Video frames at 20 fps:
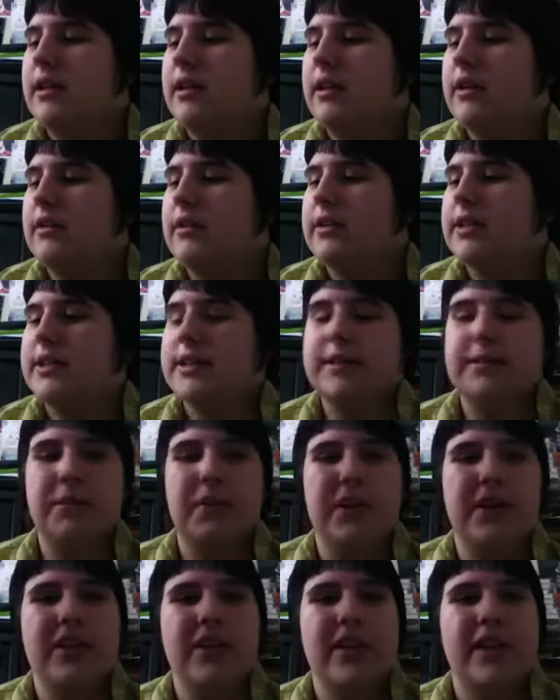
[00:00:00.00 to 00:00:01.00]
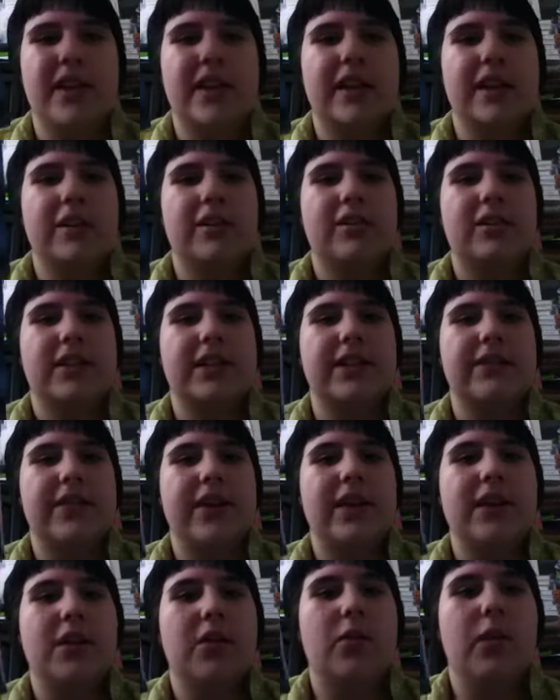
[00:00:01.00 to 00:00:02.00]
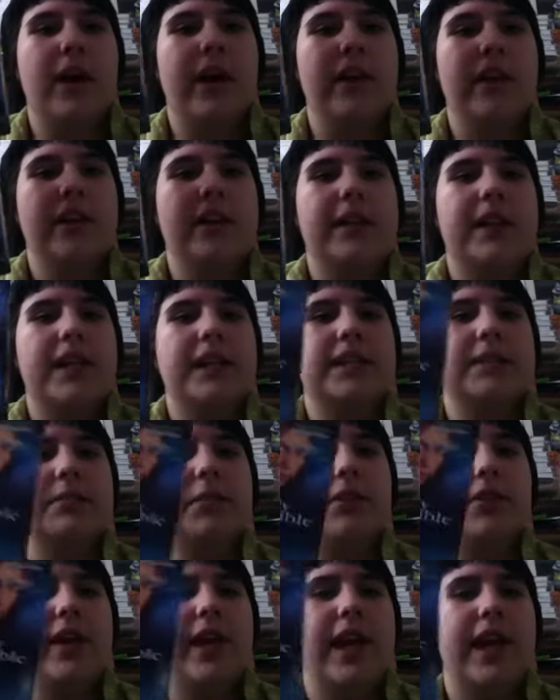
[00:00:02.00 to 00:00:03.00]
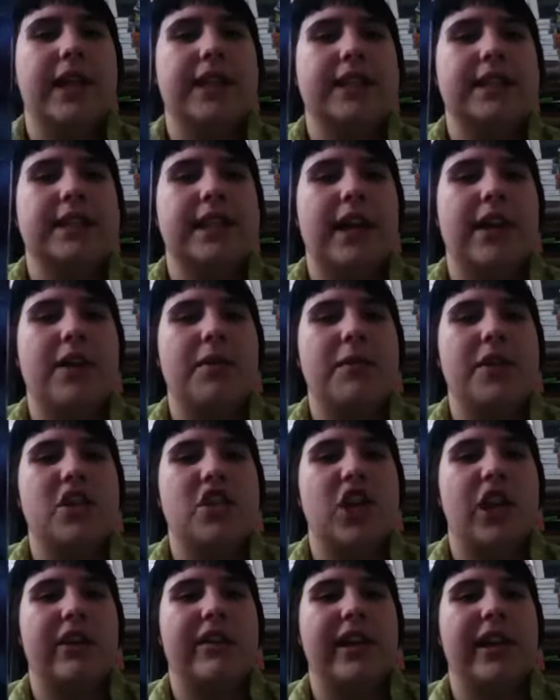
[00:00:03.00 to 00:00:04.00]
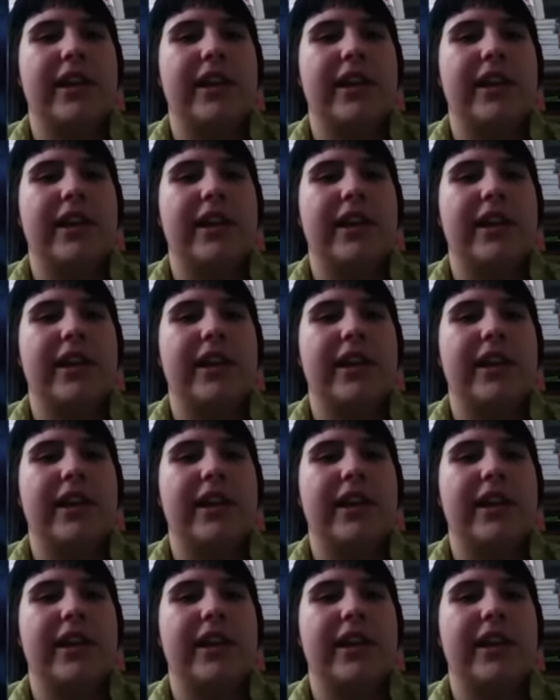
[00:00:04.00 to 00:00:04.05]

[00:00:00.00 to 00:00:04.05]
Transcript: Irresistible or something. Well, this movie has Sarah Michelle